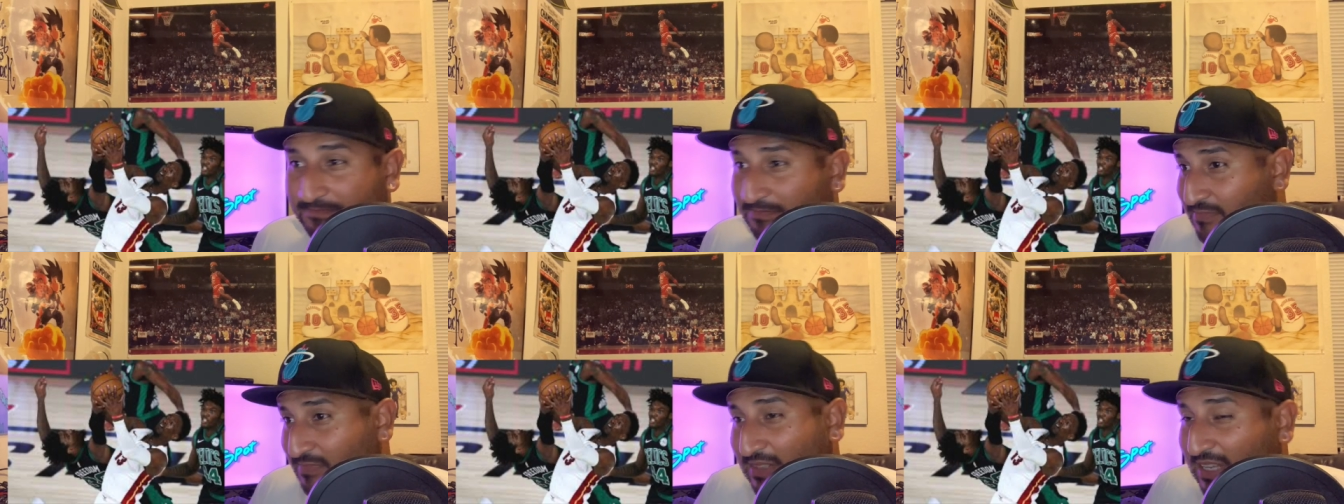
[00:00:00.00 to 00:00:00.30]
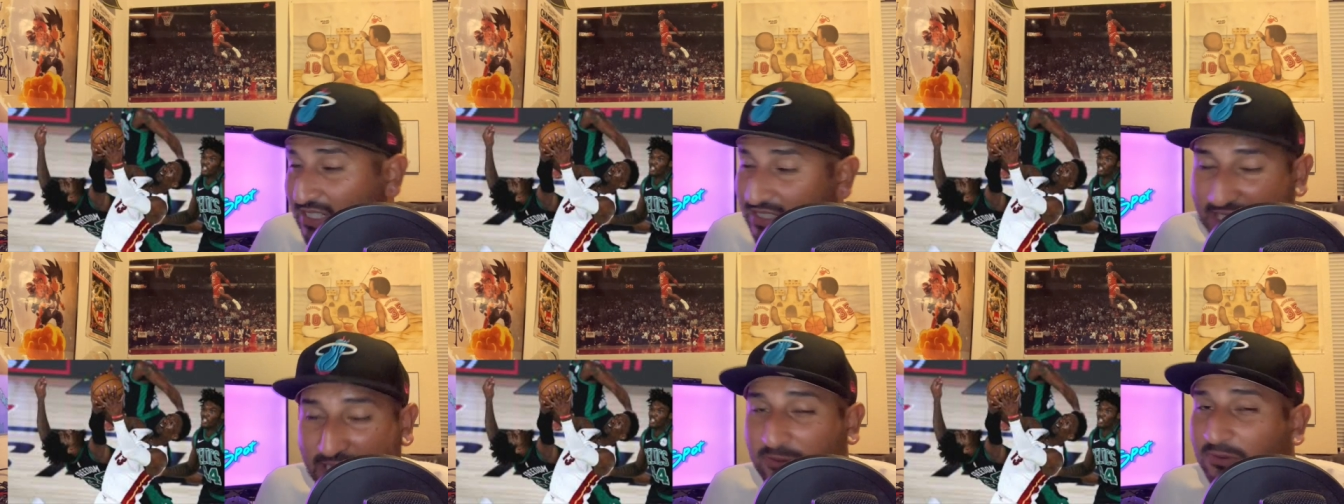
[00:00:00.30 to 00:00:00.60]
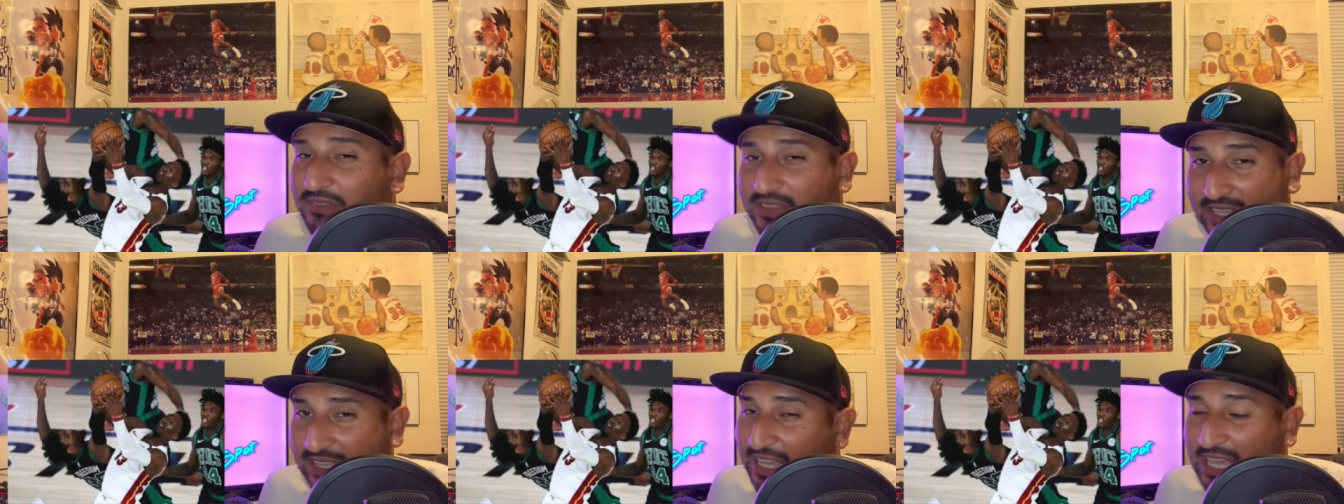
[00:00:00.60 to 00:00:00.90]
That they
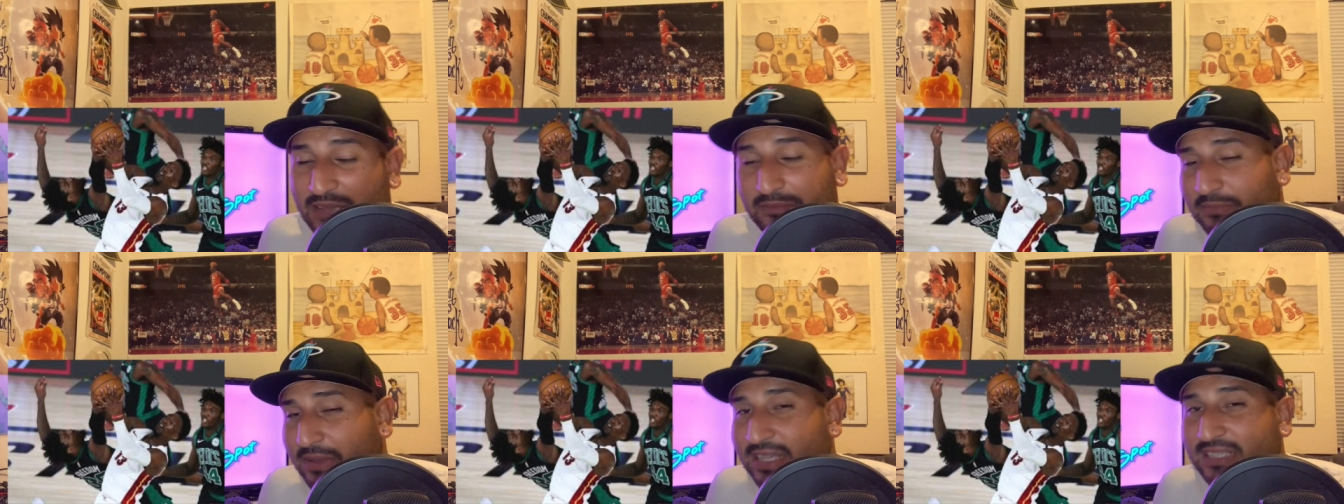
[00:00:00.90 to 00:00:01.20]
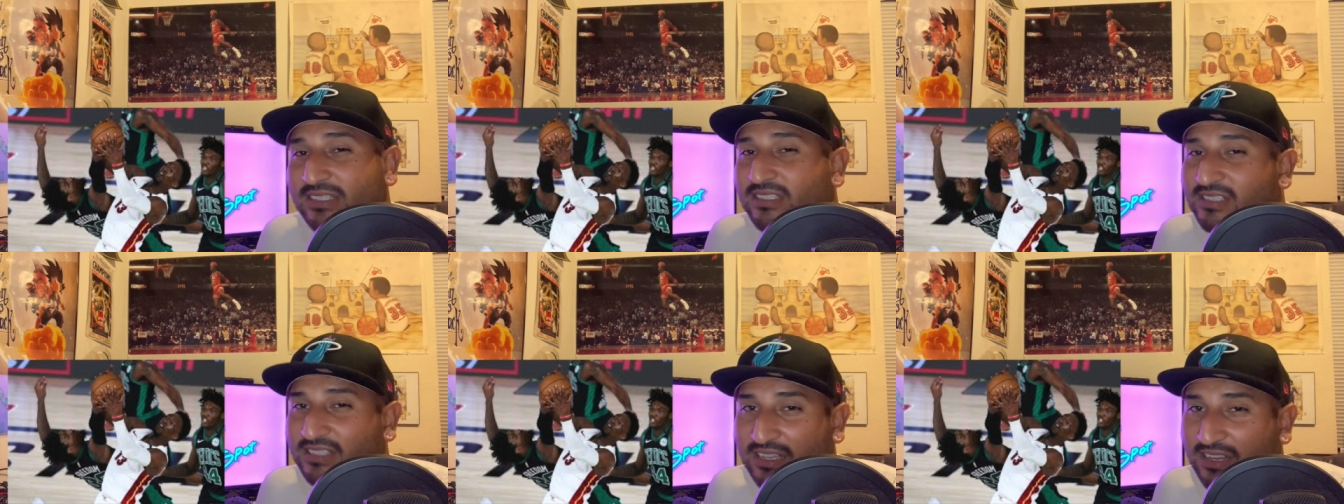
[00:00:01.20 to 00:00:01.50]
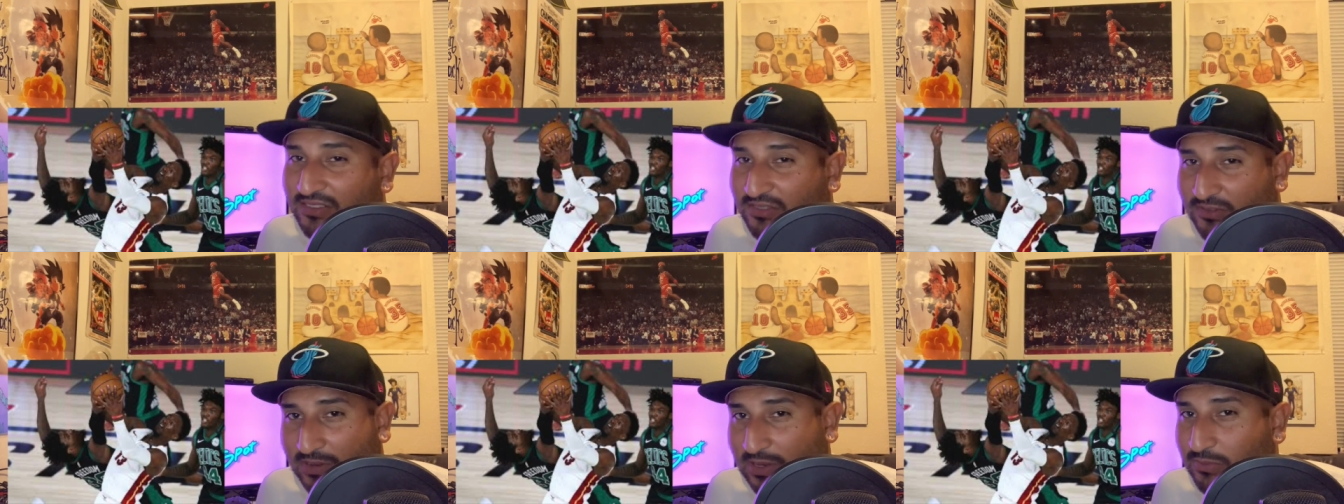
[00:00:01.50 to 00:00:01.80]
won the game basically
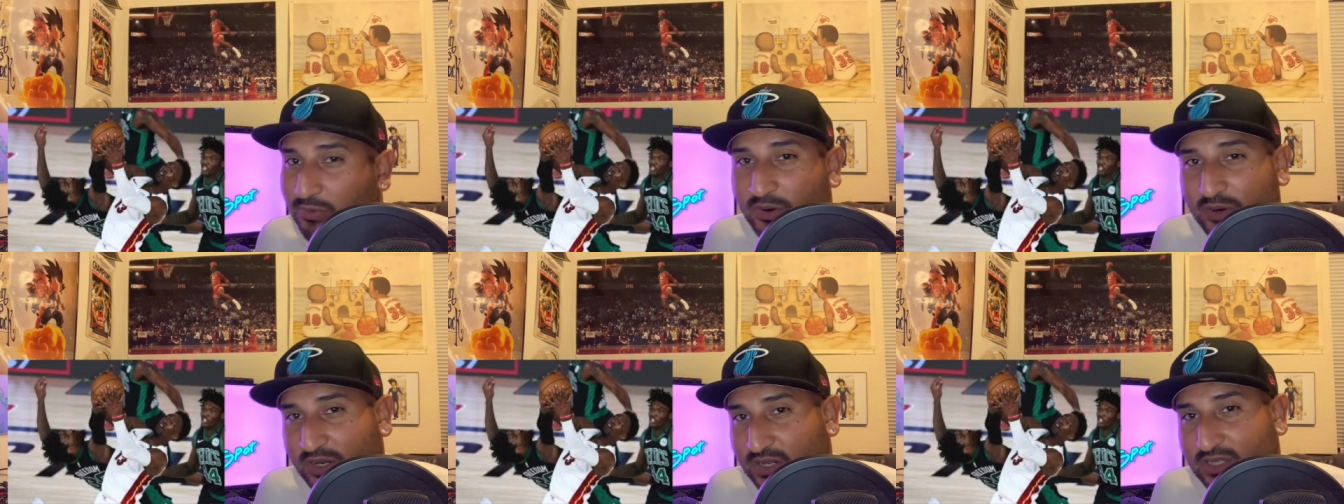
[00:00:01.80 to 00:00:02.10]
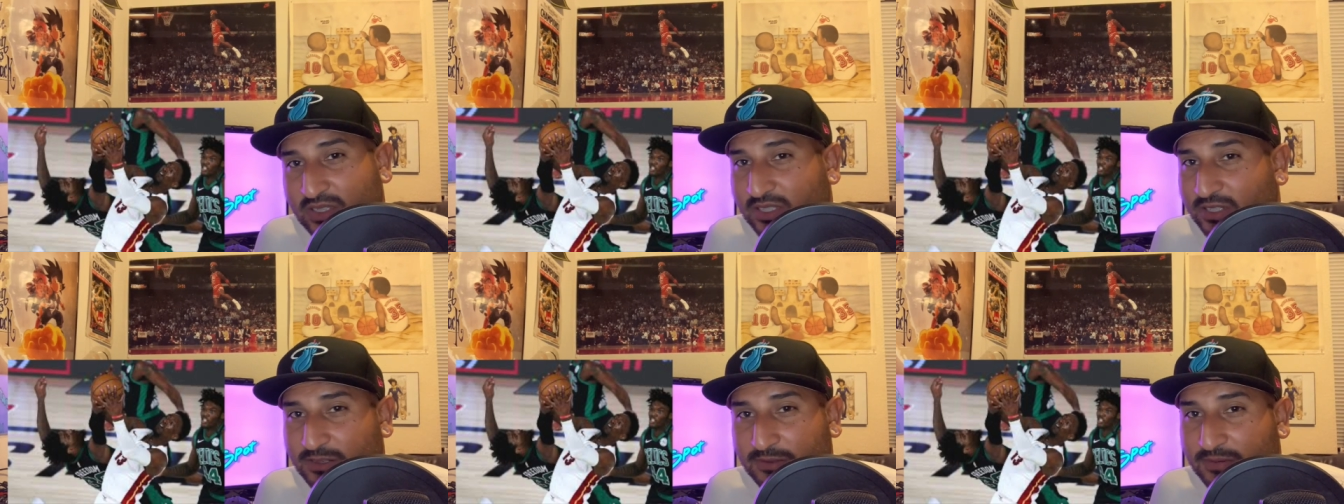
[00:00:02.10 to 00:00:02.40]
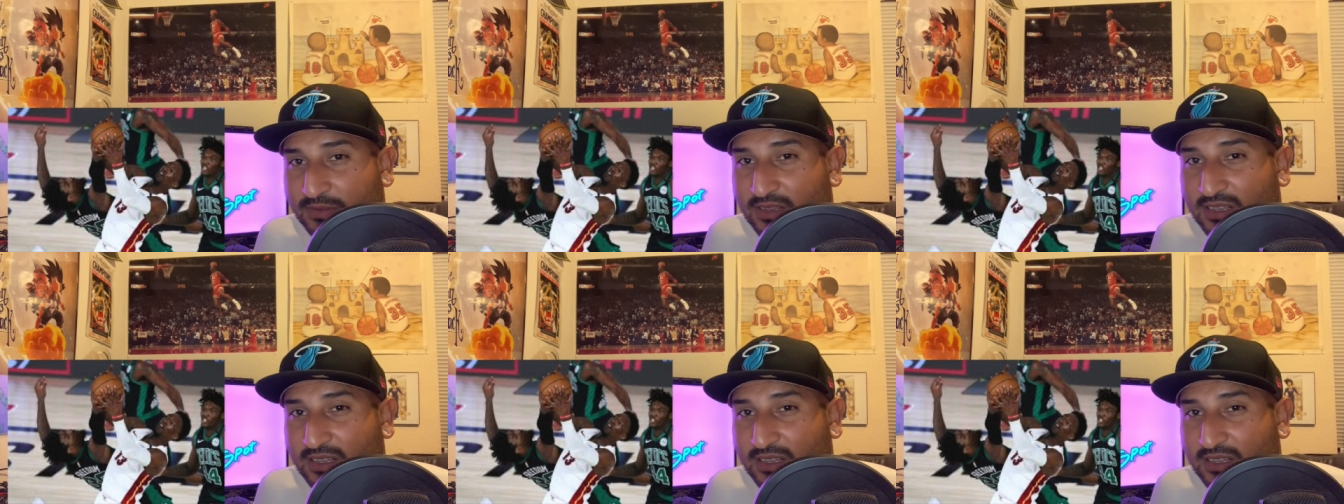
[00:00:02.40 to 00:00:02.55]
on 3-pointers too.